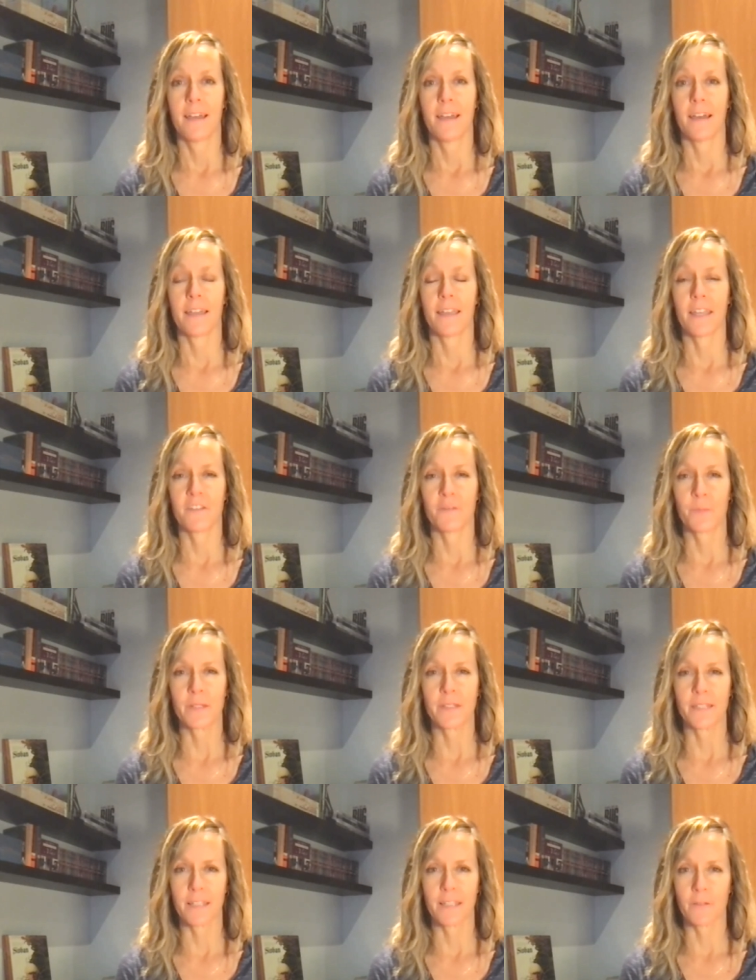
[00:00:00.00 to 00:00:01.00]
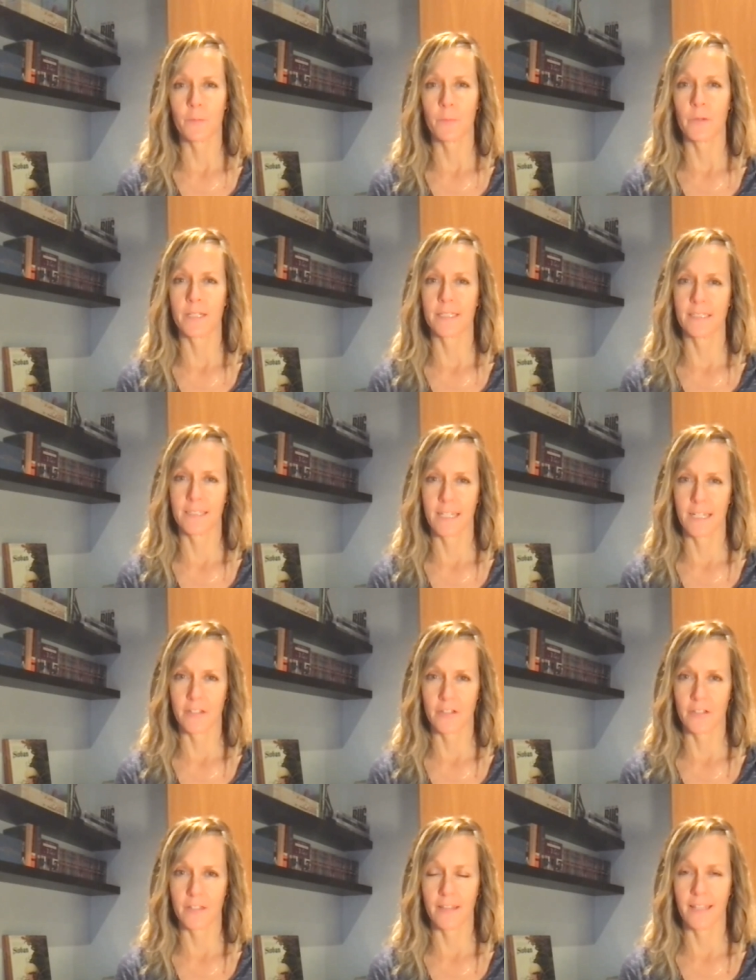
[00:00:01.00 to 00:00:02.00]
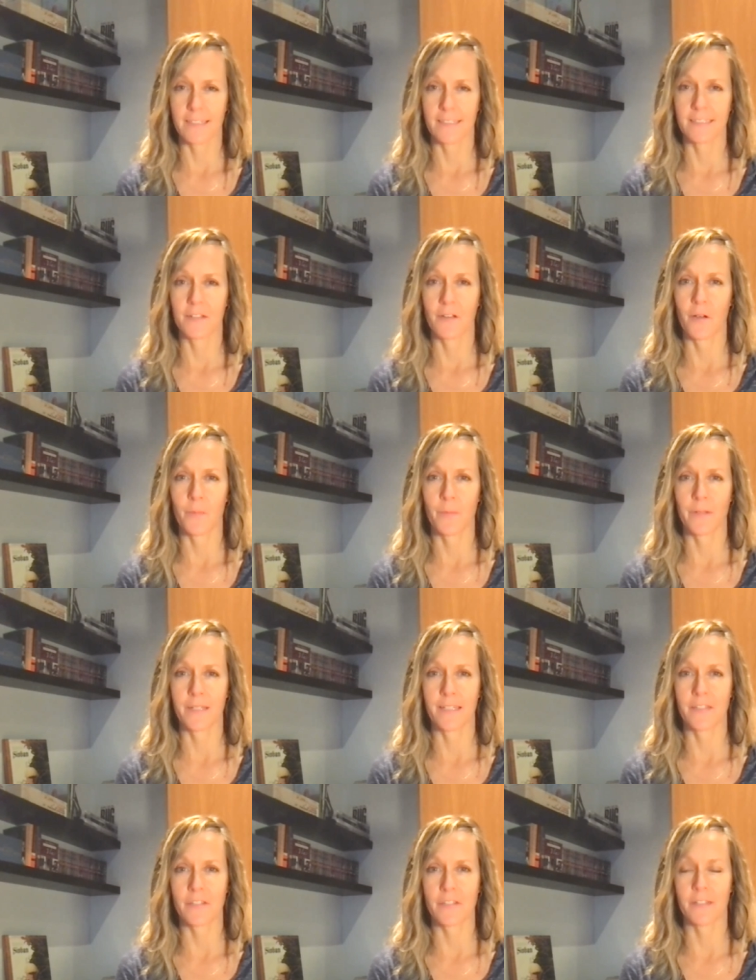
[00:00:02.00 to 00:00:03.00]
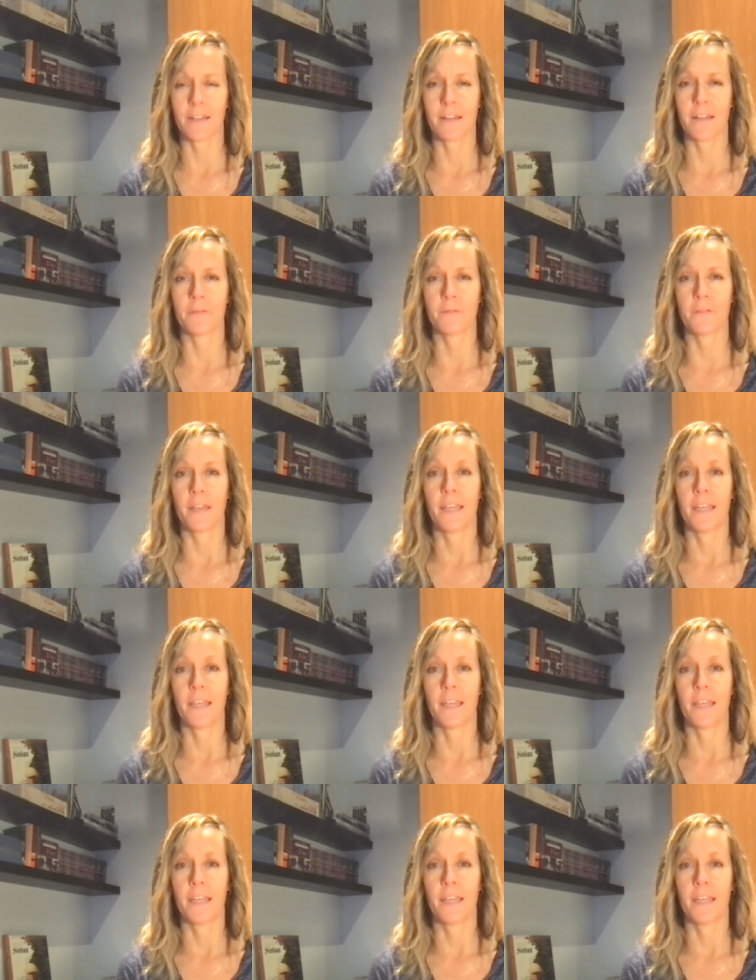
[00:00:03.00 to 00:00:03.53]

I have put together a presentation that is a combination of